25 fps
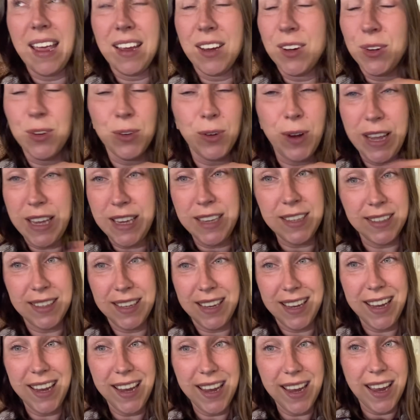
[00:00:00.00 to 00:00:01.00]

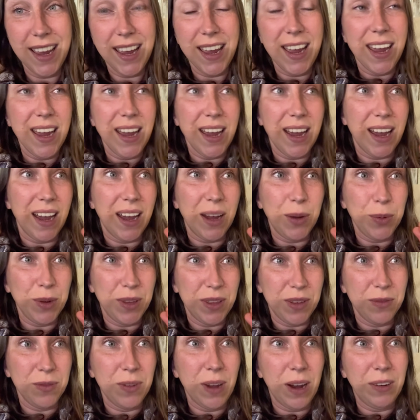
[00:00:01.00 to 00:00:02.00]
crazy
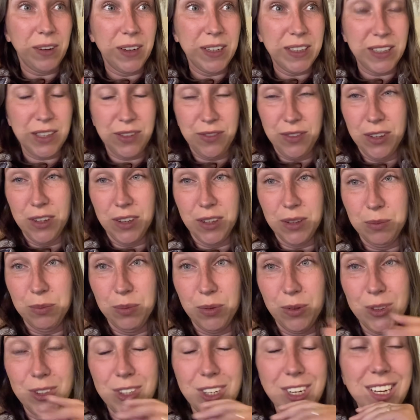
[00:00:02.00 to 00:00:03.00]
with a very difficult
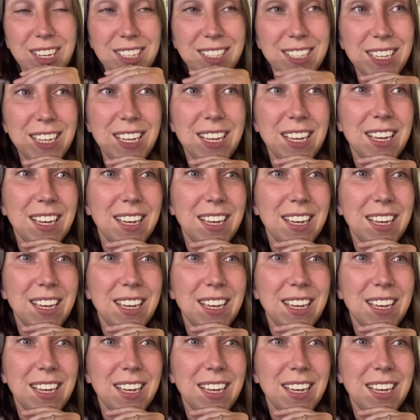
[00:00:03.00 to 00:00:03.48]
project,